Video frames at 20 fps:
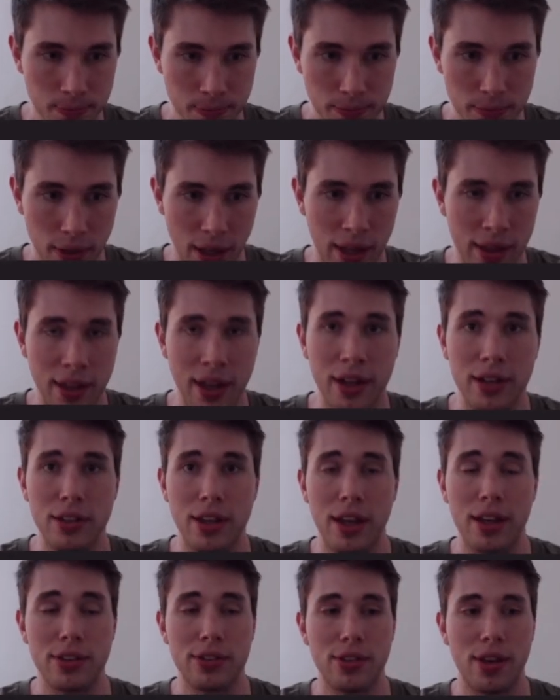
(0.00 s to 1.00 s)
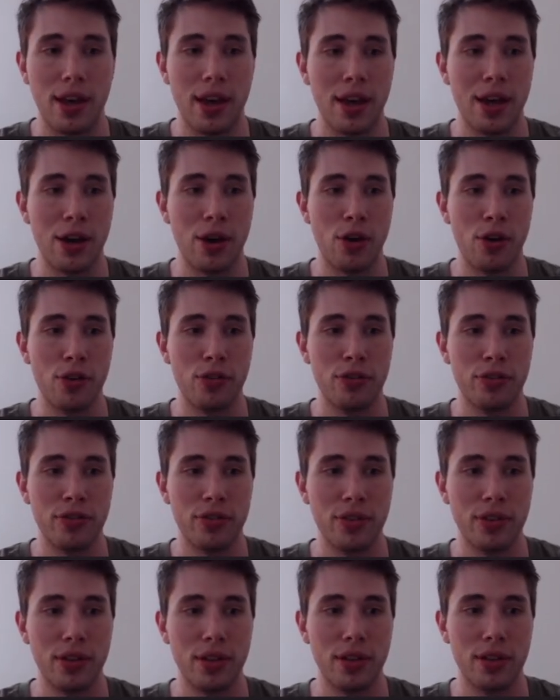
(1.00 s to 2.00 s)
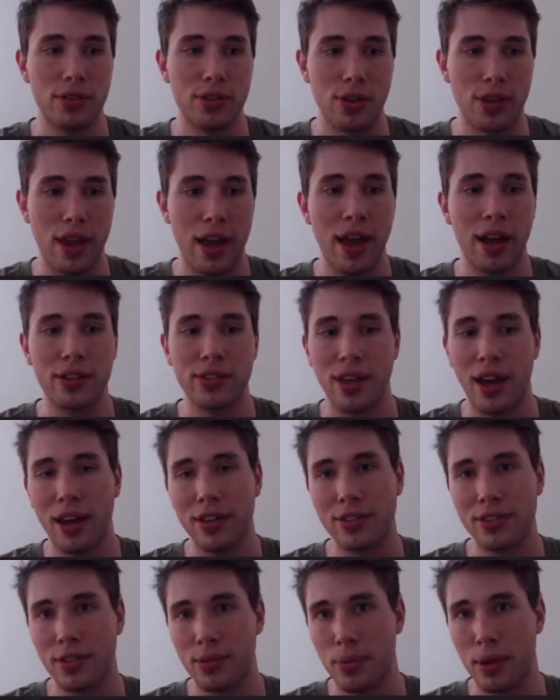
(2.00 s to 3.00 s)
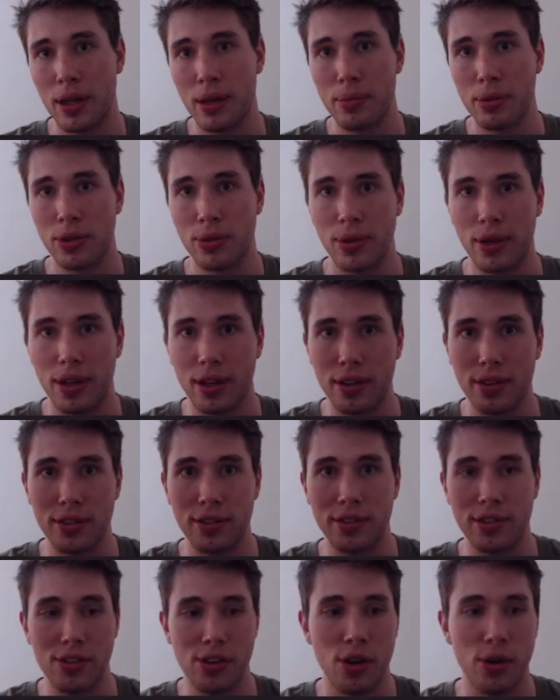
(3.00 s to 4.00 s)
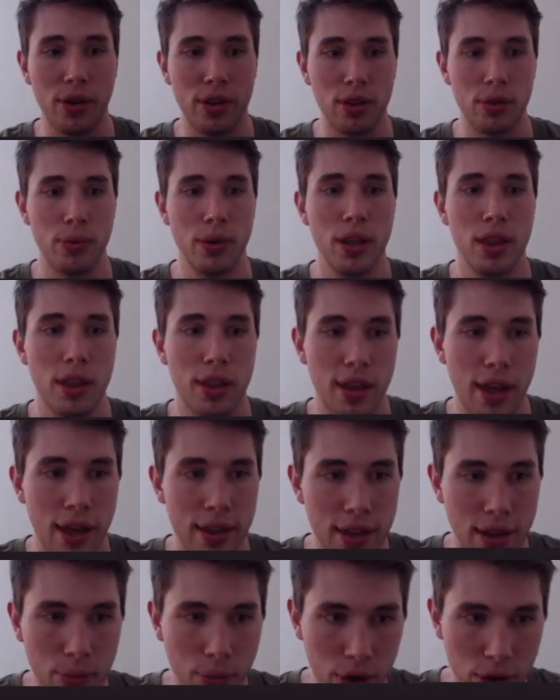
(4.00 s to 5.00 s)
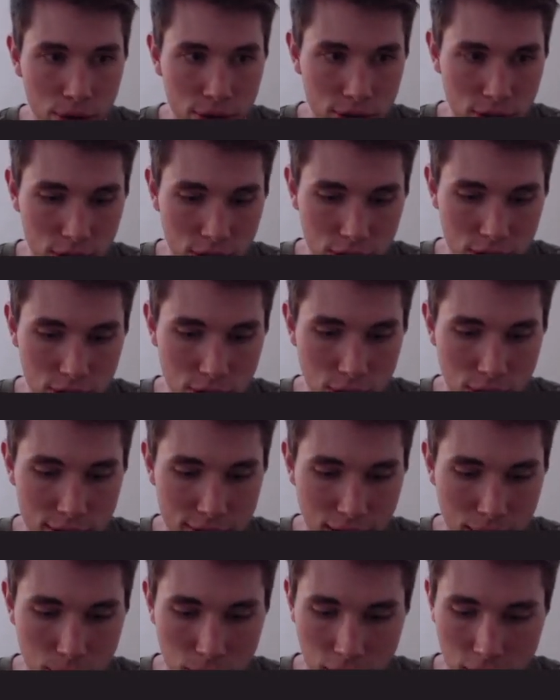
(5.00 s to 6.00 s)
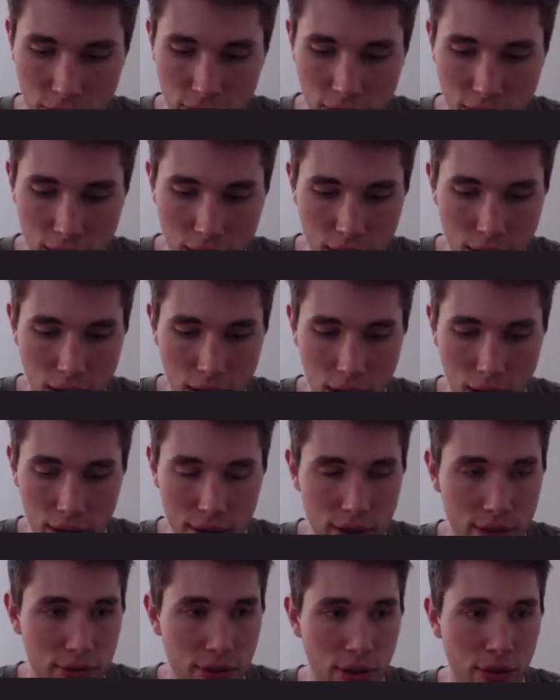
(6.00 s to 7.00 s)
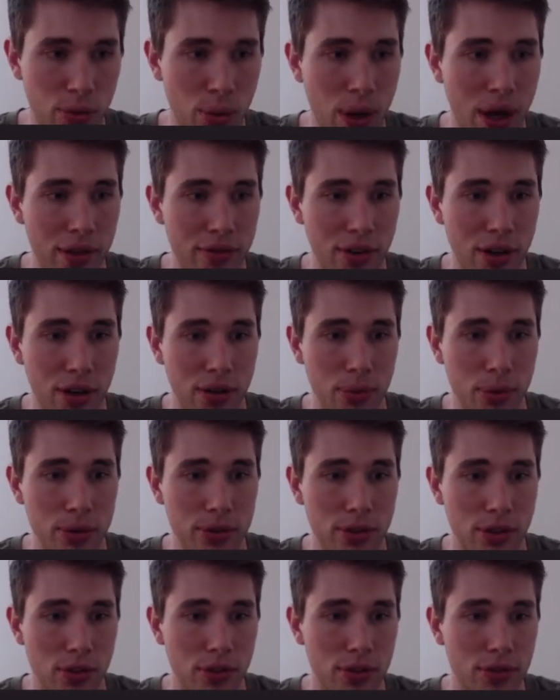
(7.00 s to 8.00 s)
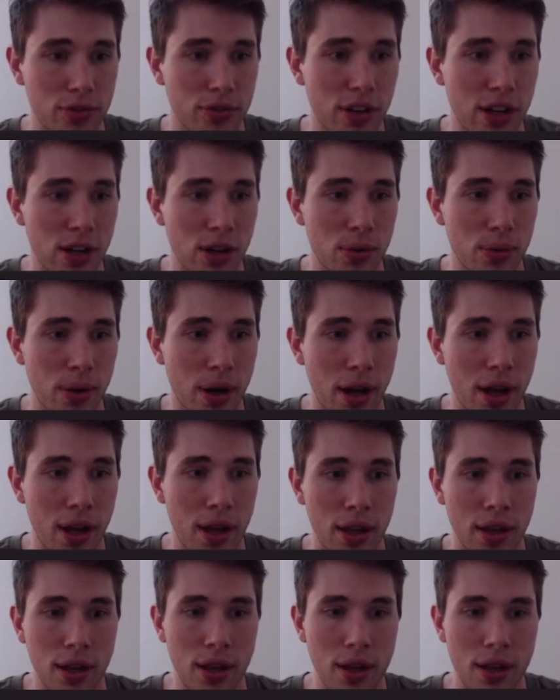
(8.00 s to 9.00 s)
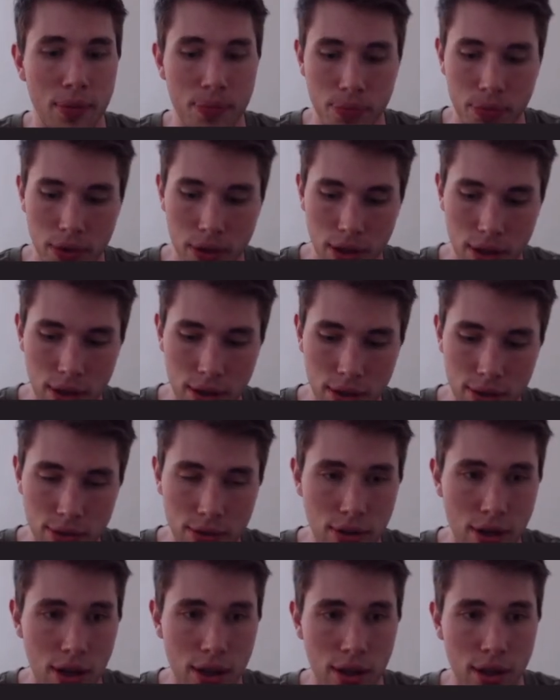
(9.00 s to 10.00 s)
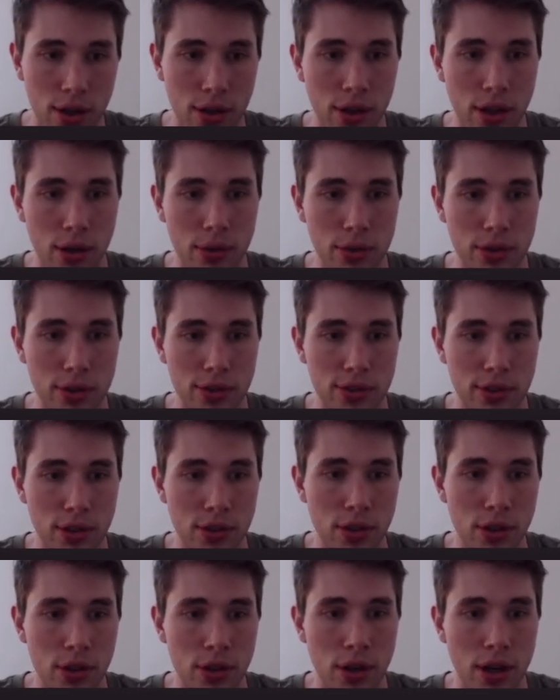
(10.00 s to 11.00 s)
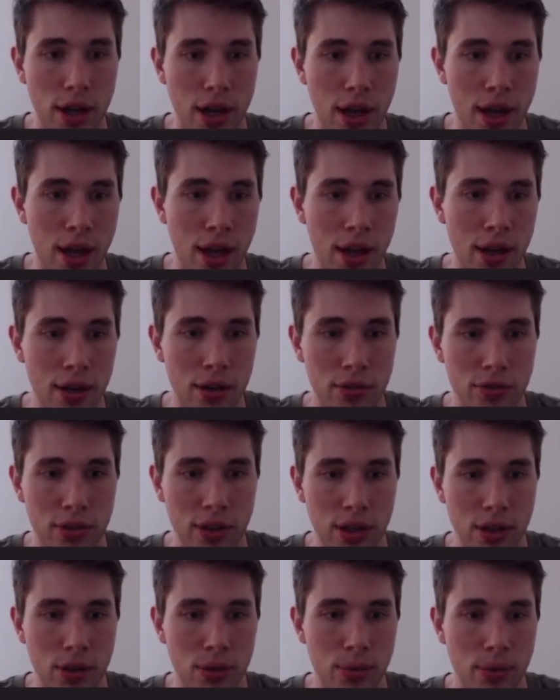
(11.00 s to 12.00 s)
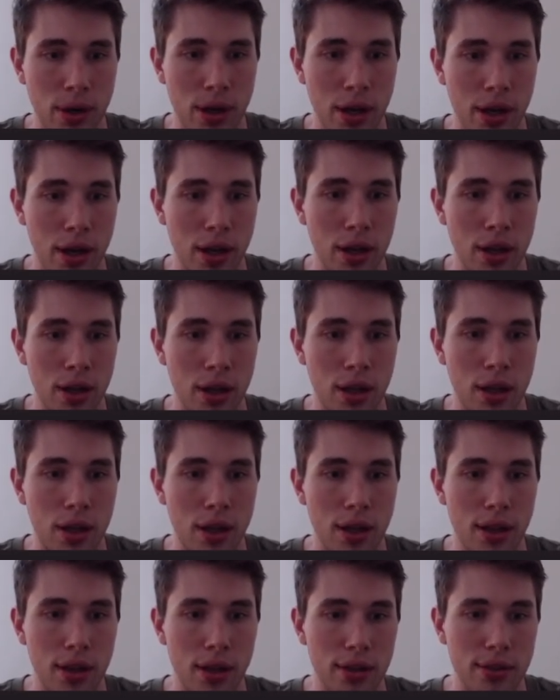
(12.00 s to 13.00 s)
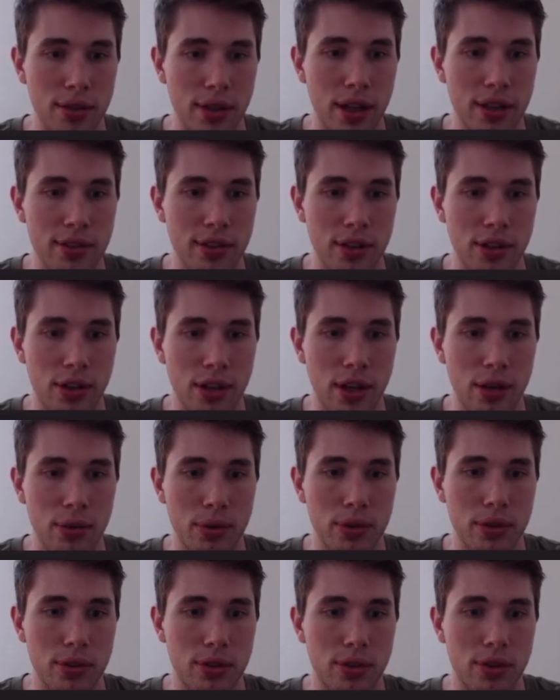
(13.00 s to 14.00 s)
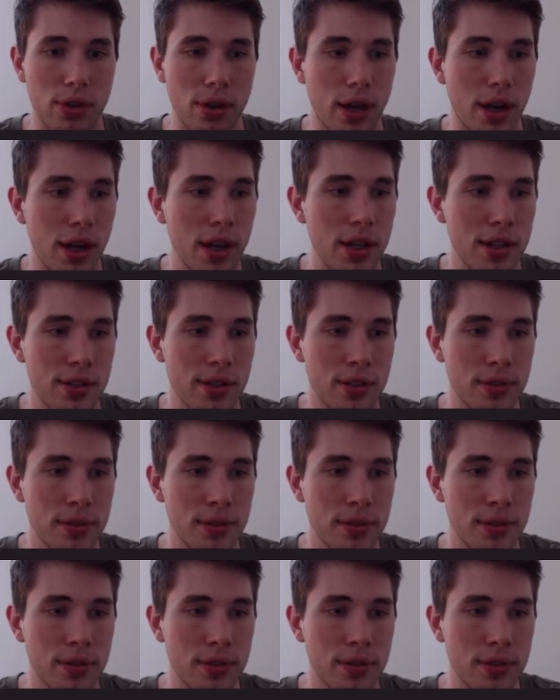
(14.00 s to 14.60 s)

And that takes care of, so the x has to be between 0 and the width. And then we also just do the same thing for the height, for the y variable. So v.y is greater than or equal to 0, and v.y is less than or equal to height.